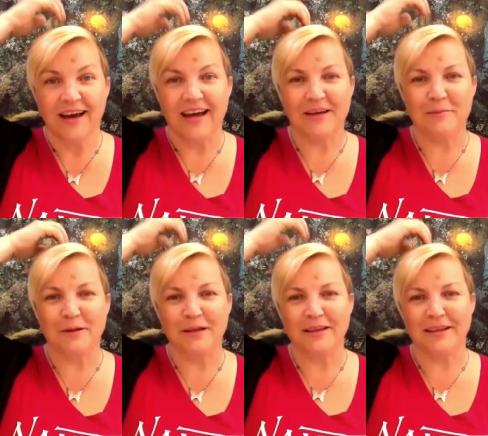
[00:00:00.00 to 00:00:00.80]
I
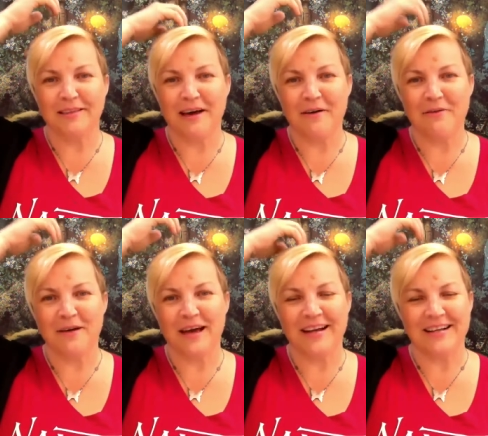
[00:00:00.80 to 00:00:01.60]
completely love
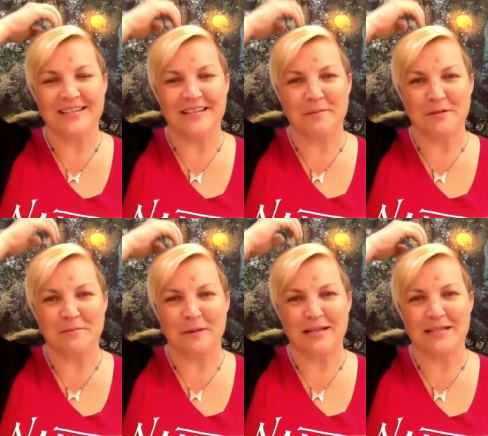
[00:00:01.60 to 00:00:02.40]
and accept
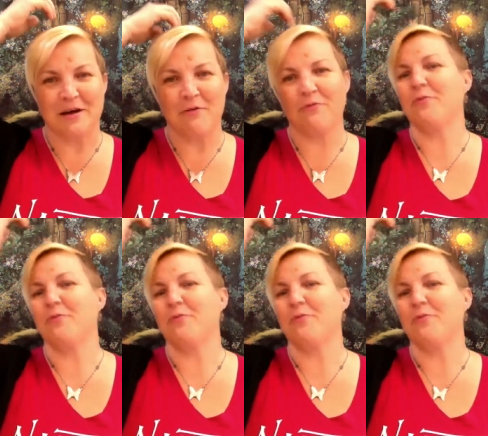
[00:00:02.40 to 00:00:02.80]
myself.